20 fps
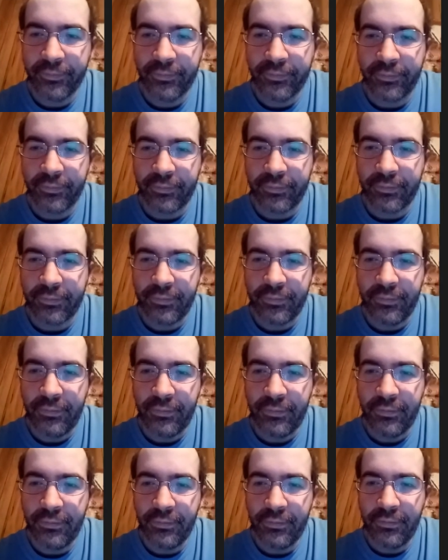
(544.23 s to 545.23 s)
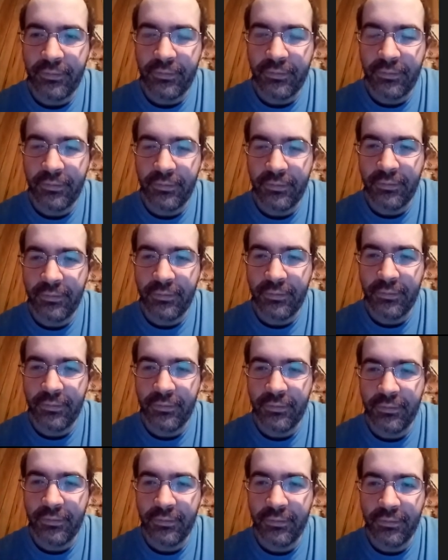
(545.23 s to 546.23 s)

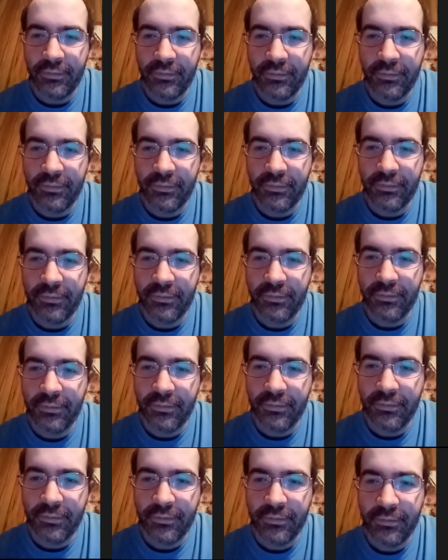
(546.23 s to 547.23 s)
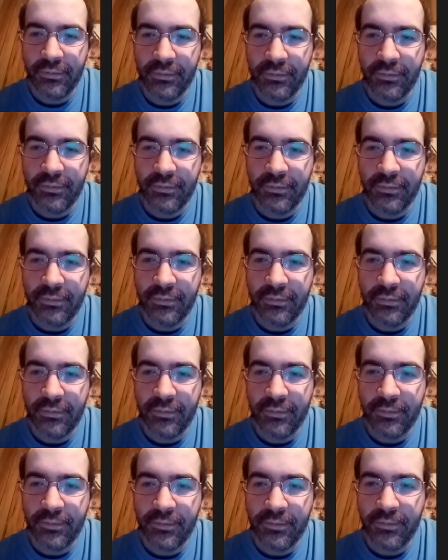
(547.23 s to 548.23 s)

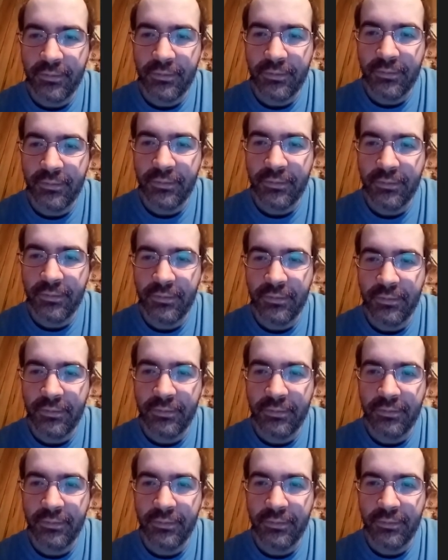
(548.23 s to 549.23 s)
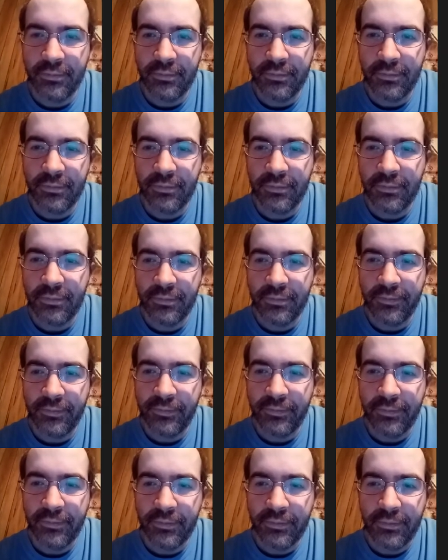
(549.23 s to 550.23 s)

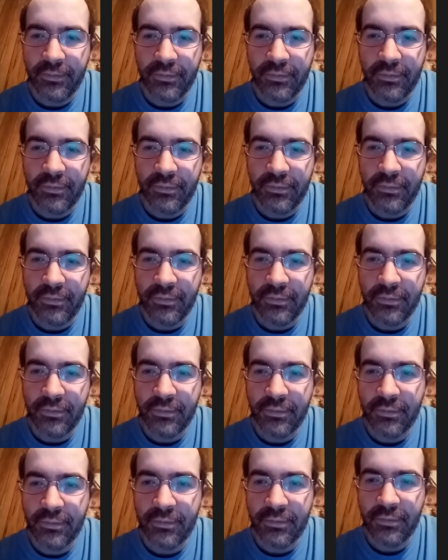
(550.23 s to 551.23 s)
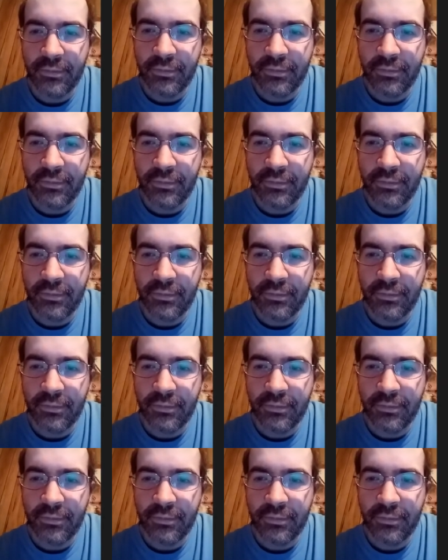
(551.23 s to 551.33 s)
No words are spoken by the person on screen.